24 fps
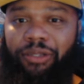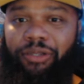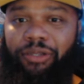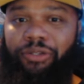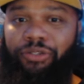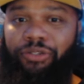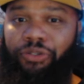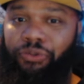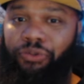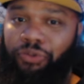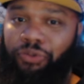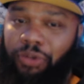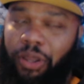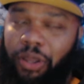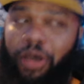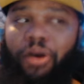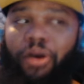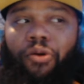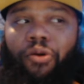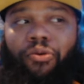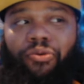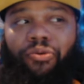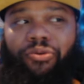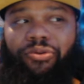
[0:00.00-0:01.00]
you
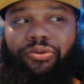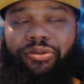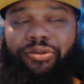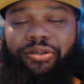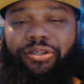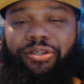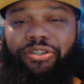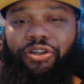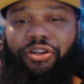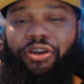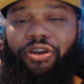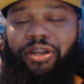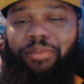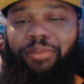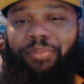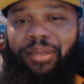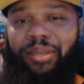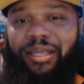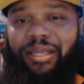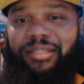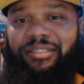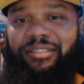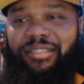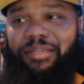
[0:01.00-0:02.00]
know you're going to
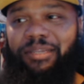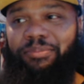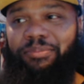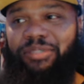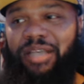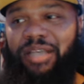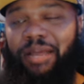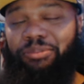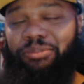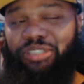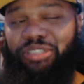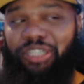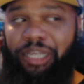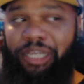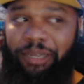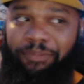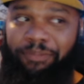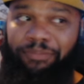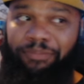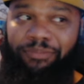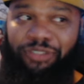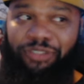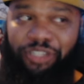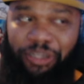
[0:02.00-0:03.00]
be in tip-top
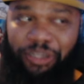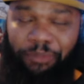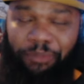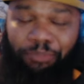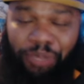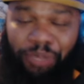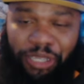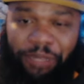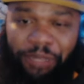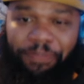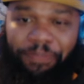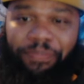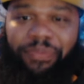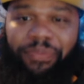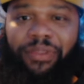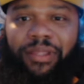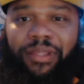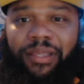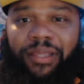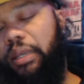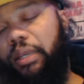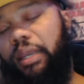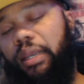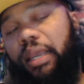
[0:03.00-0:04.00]
shape to compete.
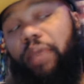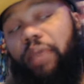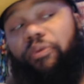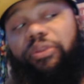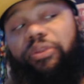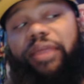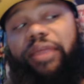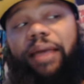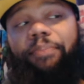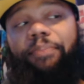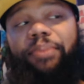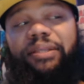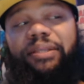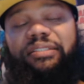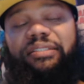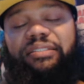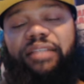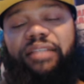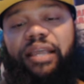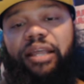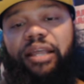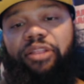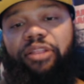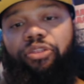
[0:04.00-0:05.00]
And with that being
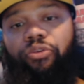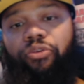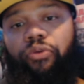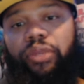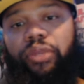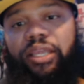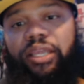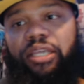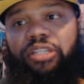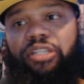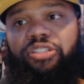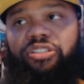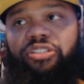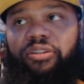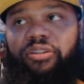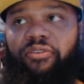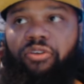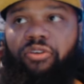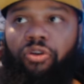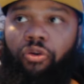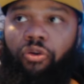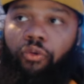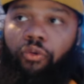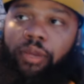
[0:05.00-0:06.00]
said, through each
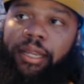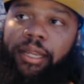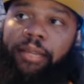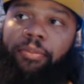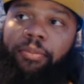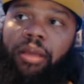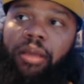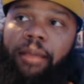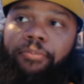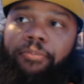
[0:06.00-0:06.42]
of Kareem